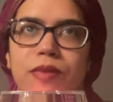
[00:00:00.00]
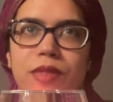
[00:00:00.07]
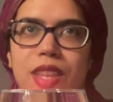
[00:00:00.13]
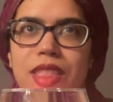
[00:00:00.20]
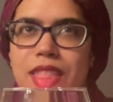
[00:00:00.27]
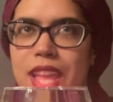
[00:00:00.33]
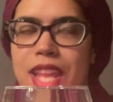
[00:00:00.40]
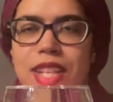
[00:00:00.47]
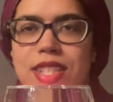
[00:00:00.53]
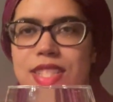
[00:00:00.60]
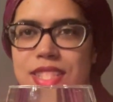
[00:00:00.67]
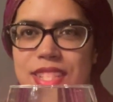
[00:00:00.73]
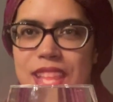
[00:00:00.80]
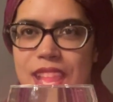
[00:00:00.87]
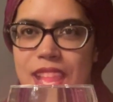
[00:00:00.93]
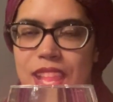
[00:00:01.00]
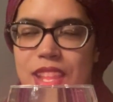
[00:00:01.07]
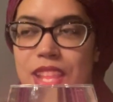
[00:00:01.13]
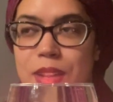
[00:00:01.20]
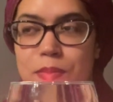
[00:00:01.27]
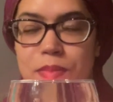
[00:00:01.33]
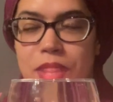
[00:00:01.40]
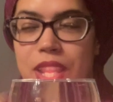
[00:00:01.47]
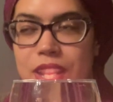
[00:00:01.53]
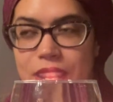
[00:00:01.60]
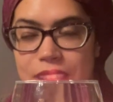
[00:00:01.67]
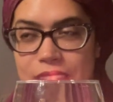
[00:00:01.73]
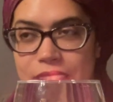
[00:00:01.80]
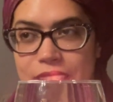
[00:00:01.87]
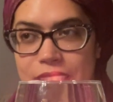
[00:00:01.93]
That is not, and
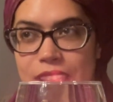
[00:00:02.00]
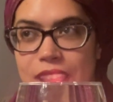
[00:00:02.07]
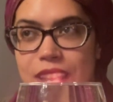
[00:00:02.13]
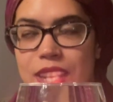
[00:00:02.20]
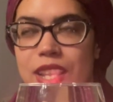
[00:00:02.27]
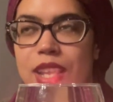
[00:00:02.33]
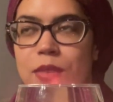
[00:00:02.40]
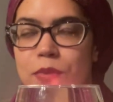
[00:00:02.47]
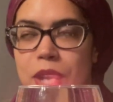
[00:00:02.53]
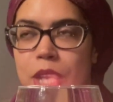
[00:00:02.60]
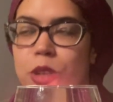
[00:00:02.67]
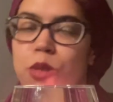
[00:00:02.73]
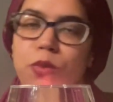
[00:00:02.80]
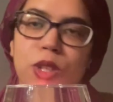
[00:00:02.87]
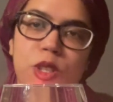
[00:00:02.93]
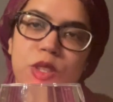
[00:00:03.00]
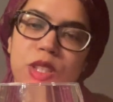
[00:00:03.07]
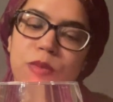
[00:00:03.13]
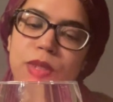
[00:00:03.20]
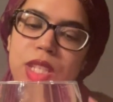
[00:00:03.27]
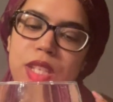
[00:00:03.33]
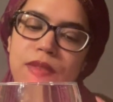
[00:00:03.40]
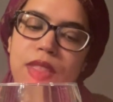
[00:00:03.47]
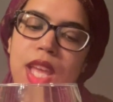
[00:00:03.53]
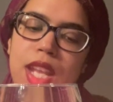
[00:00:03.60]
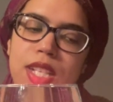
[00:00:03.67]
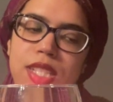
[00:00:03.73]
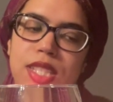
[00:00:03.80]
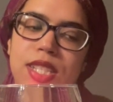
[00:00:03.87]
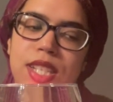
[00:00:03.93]
again, in my own personal belief, that
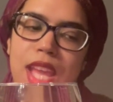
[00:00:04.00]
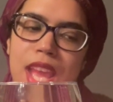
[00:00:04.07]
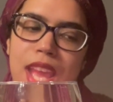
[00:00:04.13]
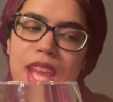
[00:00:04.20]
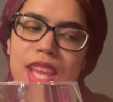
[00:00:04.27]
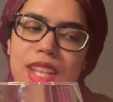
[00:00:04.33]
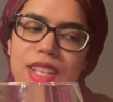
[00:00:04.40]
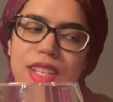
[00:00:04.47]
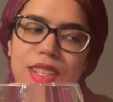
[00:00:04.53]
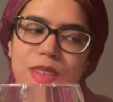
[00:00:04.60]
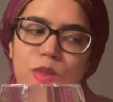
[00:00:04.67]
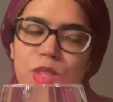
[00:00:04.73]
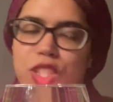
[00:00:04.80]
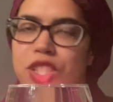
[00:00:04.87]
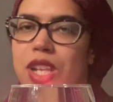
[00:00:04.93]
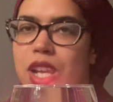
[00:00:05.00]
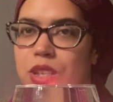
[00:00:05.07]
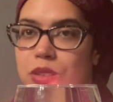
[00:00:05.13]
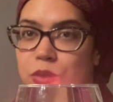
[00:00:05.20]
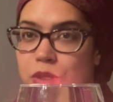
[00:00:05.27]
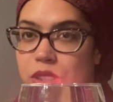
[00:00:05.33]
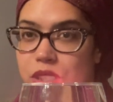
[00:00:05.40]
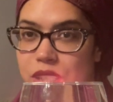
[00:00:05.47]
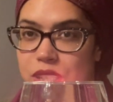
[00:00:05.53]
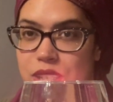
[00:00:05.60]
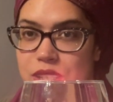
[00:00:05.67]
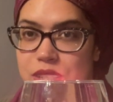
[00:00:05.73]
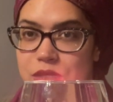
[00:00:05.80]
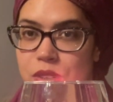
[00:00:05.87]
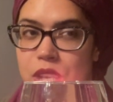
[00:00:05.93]
is not what shadow work
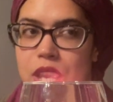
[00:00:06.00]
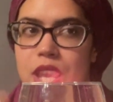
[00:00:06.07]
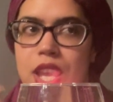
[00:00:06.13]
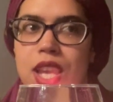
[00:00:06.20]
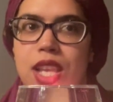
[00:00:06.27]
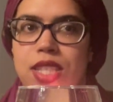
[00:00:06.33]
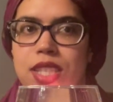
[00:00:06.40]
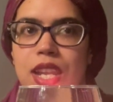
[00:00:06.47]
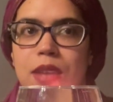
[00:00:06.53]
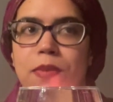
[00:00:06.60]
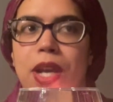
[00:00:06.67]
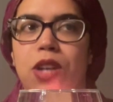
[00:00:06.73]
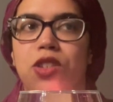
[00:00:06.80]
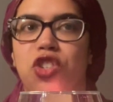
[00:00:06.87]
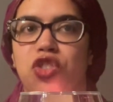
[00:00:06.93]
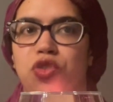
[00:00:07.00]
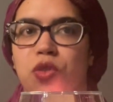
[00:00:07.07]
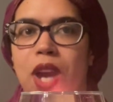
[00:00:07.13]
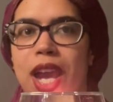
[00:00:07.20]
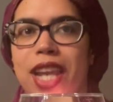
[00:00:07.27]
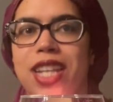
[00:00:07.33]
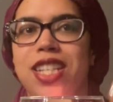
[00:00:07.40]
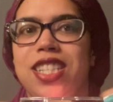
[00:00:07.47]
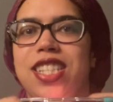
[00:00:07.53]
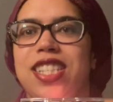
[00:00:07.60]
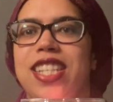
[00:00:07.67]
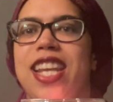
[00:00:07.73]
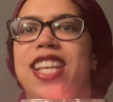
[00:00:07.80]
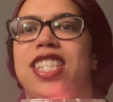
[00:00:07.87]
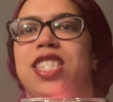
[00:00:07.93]
is, right? It's not about trying to
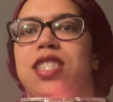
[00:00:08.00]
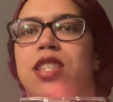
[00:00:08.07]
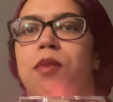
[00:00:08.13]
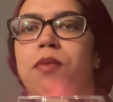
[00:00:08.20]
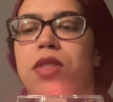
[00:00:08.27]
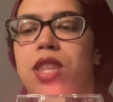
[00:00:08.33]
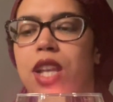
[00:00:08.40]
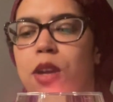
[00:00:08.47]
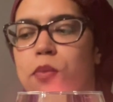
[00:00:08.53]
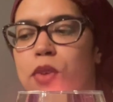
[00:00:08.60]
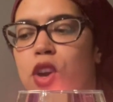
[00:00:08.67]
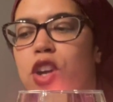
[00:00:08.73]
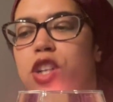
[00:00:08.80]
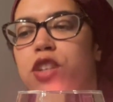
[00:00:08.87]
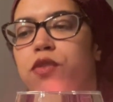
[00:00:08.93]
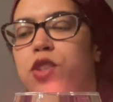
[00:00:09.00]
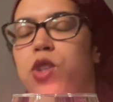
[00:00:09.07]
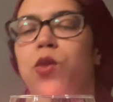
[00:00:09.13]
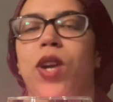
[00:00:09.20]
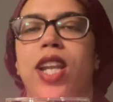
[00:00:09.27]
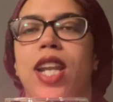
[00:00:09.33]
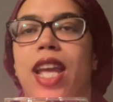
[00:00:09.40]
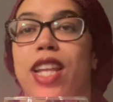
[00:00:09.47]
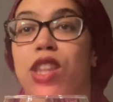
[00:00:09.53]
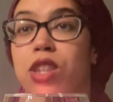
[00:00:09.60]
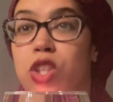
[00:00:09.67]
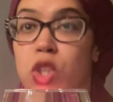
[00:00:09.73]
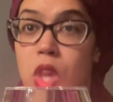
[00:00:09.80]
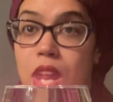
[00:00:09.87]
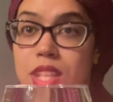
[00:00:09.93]
take something, a part of you, and like
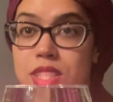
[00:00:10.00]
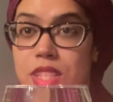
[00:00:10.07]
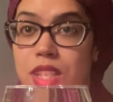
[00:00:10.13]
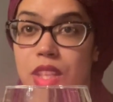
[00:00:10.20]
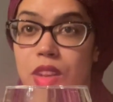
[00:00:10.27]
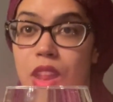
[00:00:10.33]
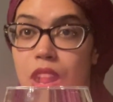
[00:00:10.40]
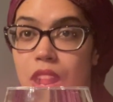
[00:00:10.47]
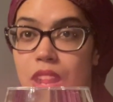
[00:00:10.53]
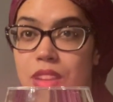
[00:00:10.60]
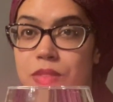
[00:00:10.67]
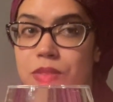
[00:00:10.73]
tossing it off,